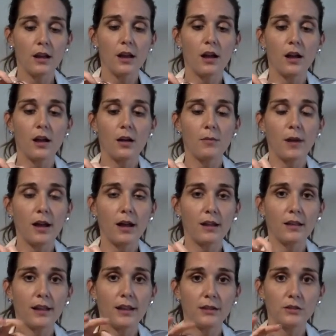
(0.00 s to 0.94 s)
I
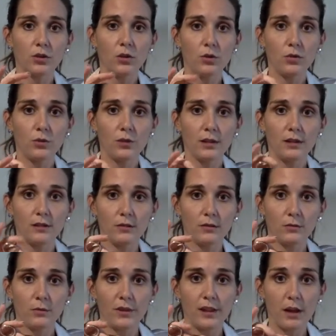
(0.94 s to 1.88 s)
like to hold it
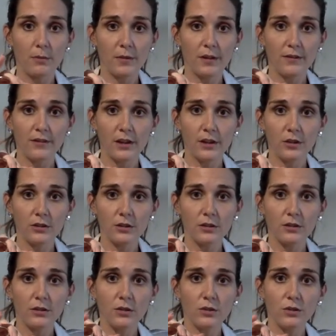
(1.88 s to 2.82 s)
without my fingers
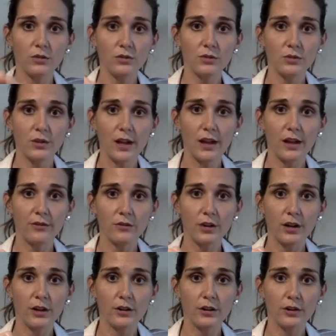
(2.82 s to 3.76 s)
in the hole, so I have
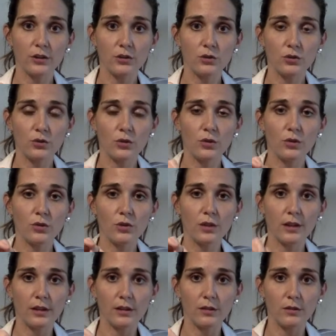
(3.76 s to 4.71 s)
greater control
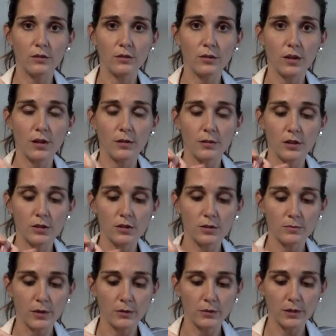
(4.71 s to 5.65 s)
and can use
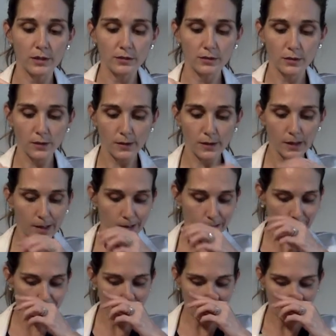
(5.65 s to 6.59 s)
my wrist on this.